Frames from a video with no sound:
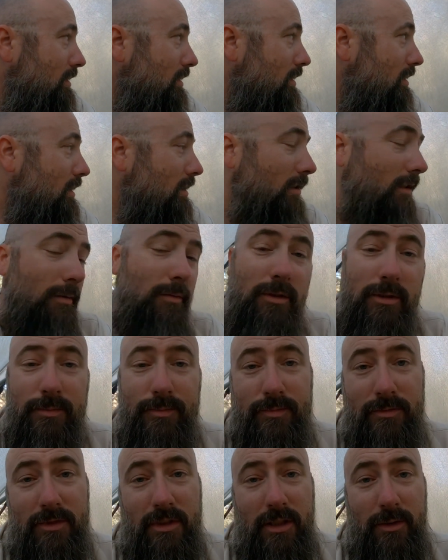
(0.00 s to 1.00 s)
all right. Well,
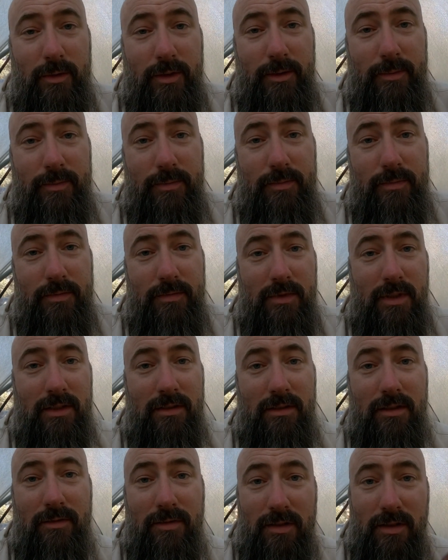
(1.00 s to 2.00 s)
anyway, that's
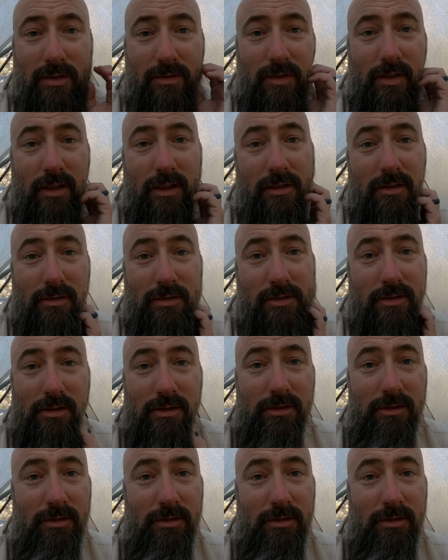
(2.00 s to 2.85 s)
enough for this video. So,